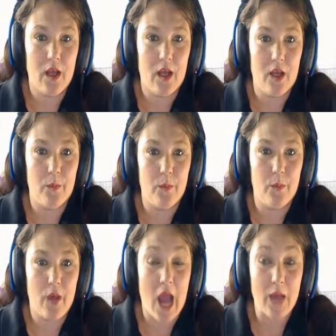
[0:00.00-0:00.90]
Um,
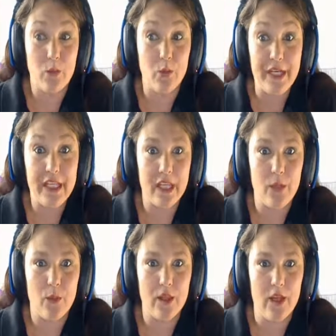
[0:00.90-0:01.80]
I
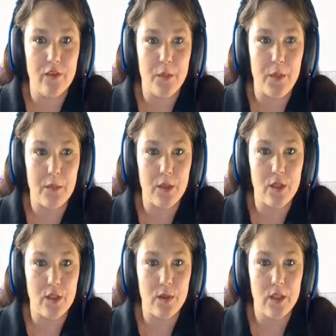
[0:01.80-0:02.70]
really would love to be able to
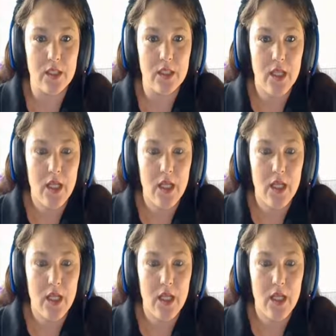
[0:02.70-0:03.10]
do it.